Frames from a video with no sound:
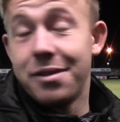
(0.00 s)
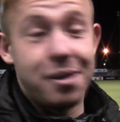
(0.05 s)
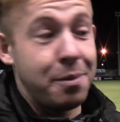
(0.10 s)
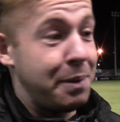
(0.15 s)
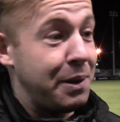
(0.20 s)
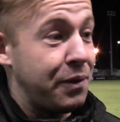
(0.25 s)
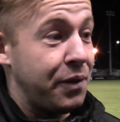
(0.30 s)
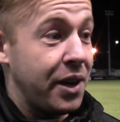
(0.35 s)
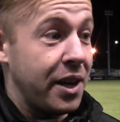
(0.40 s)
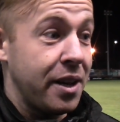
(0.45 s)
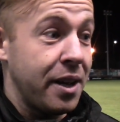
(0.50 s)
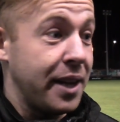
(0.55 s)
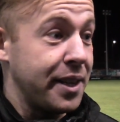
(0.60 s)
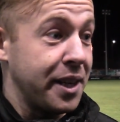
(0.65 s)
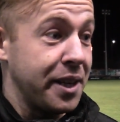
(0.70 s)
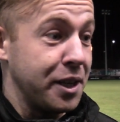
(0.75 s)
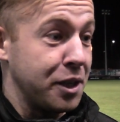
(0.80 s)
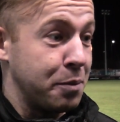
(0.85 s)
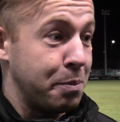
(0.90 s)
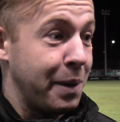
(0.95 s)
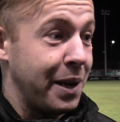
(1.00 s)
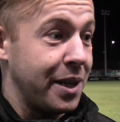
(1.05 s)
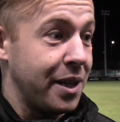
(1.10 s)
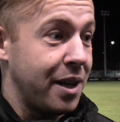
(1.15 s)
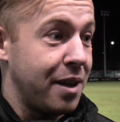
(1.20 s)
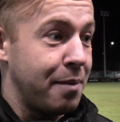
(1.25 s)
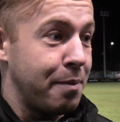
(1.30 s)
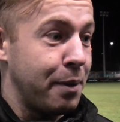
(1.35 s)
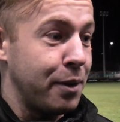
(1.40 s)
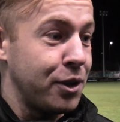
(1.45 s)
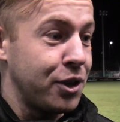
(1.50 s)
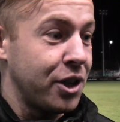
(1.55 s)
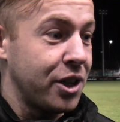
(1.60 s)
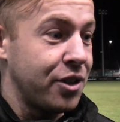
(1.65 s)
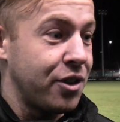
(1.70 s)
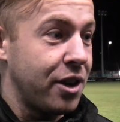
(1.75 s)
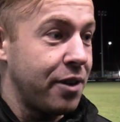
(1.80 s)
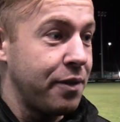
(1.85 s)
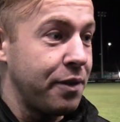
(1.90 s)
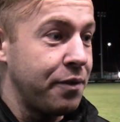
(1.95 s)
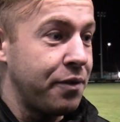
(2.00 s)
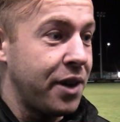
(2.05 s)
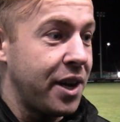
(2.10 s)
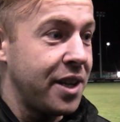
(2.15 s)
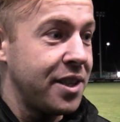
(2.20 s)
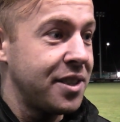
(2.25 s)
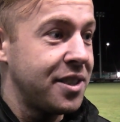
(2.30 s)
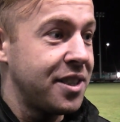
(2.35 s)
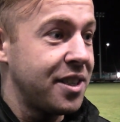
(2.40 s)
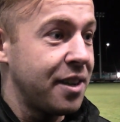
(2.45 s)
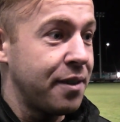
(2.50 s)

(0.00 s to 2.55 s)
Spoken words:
To be fair, I didn't expect that much of travelling fans.